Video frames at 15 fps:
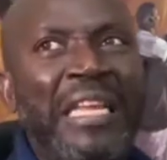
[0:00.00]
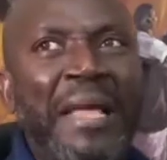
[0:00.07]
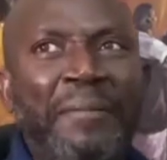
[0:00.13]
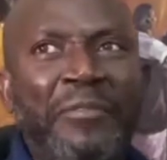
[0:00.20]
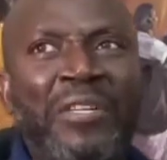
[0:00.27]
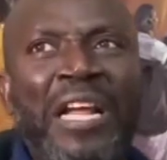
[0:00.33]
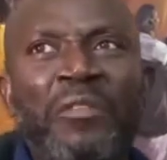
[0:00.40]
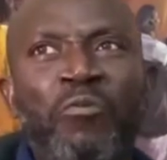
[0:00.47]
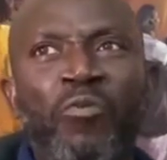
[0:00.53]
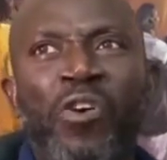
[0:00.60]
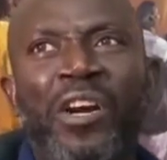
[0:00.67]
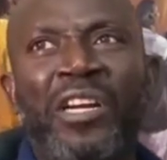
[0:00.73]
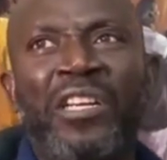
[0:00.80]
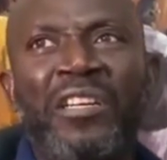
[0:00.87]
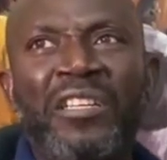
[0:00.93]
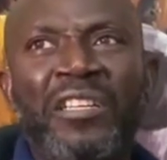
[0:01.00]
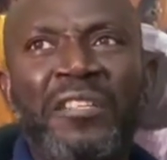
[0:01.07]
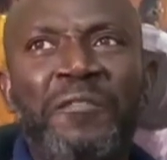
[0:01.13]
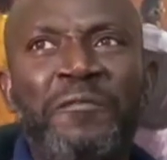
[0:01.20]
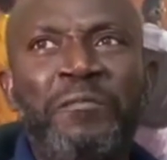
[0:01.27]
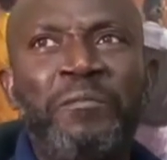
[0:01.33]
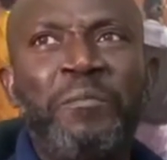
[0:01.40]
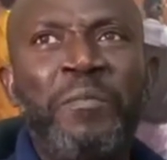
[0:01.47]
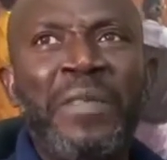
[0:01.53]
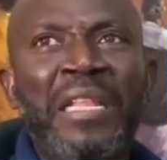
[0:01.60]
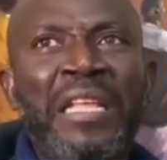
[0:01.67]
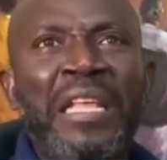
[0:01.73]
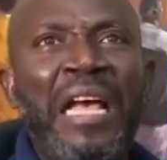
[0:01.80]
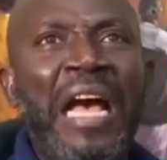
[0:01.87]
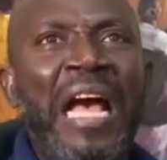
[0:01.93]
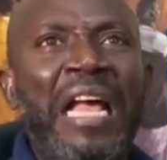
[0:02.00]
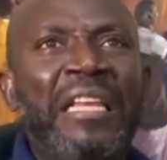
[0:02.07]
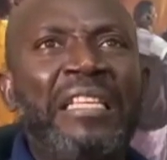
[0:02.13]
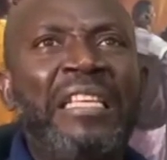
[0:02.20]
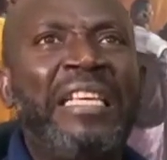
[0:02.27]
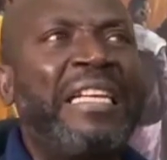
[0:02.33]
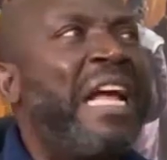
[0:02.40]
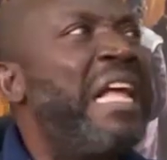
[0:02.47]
it's an abstract work, and he